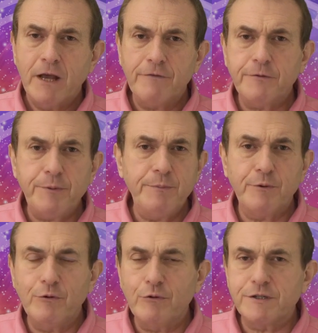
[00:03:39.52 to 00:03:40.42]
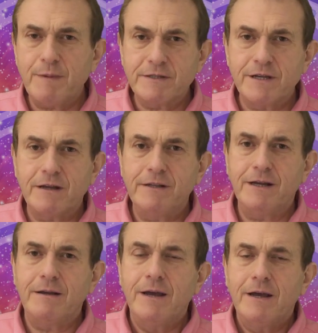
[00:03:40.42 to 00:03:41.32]
other people
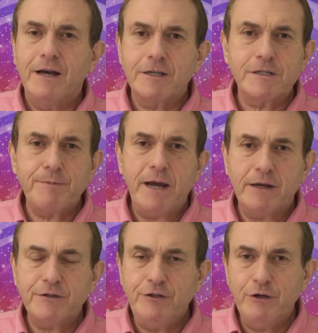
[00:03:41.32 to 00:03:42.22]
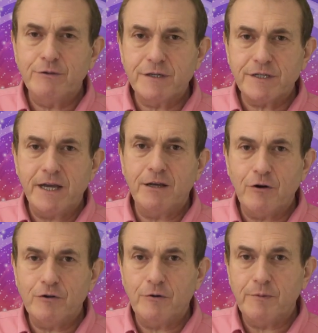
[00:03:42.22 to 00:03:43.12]
automatically expect you to take
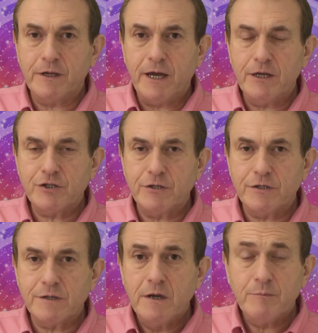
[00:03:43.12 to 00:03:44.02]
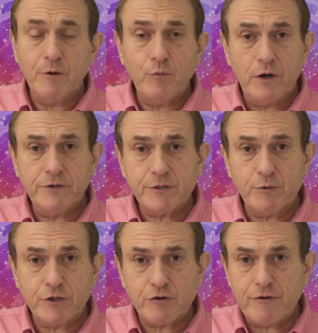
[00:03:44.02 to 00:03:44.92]
on obligations, but ones
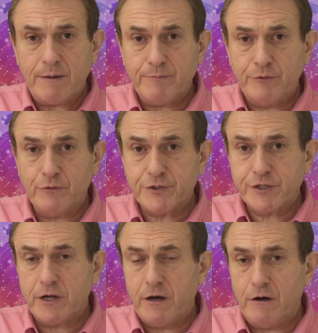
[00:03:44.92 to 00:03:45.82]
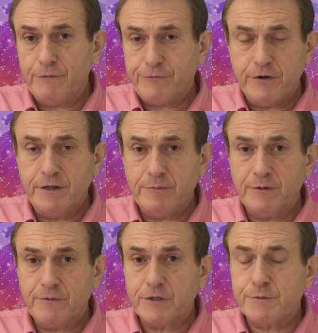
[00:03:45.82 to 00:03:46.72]
which cramp your style, freedom
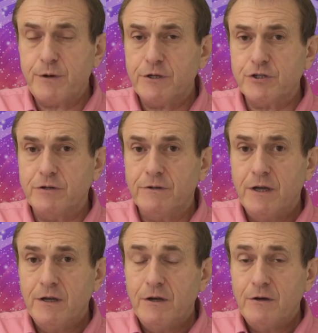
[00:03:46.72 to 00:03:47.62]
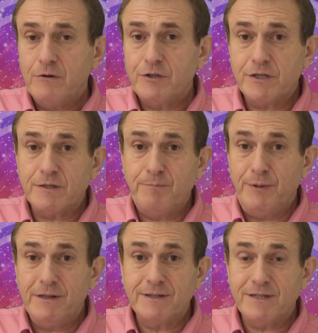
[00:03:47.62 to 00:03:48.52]
of expression, or just
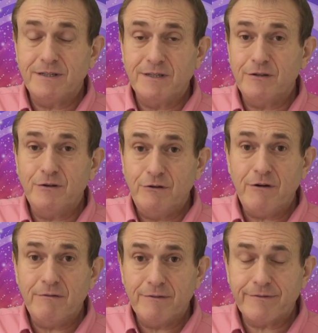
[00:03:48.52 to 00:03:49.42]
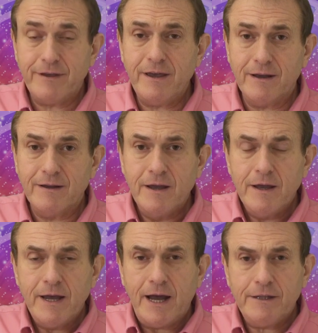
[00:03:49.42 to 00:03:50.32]
ability to do your own thing.
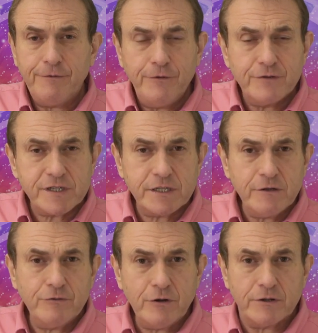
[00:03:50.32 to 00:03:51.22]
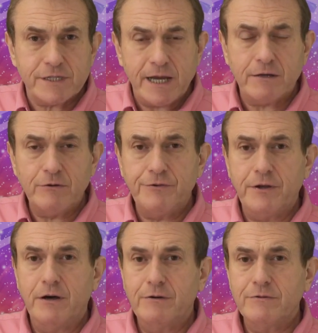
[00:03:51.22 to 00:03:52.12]
And if you've still not tackled
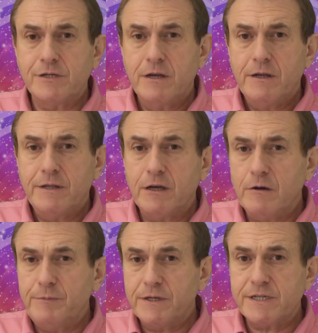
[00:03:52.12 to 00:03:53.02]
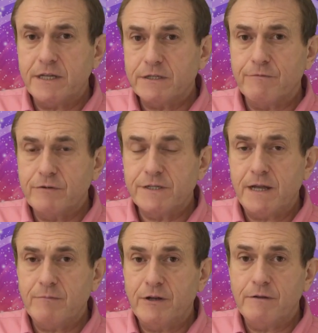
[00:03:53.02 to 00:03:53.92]
those, there could be a sense of
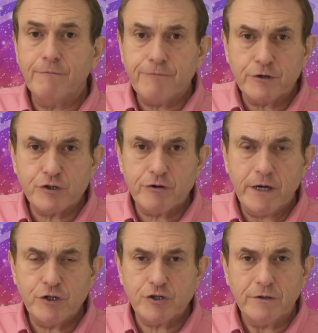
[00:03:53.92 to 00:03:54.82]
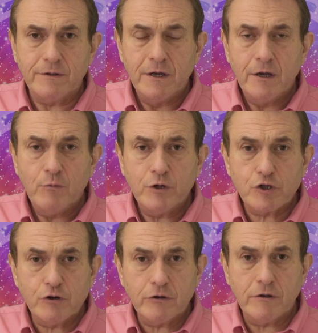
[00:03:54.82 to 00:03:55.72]
resentment and frustration,
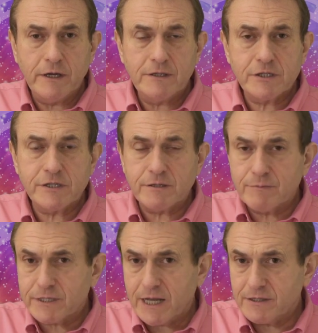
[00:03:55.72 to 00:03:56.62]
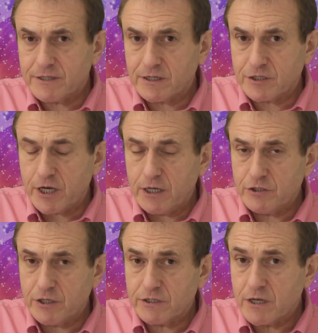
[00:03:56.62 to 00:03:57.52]
which could lead to some tense
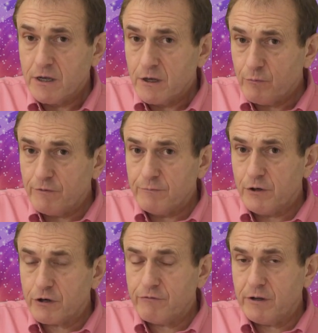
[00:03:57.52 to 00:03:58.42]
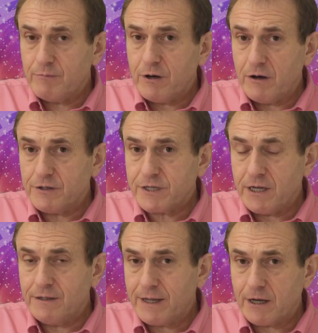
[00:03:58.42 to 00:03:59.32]
exchanges with Mercury and Mars
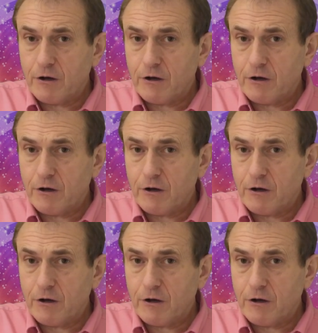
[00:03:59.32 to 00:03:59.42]
in that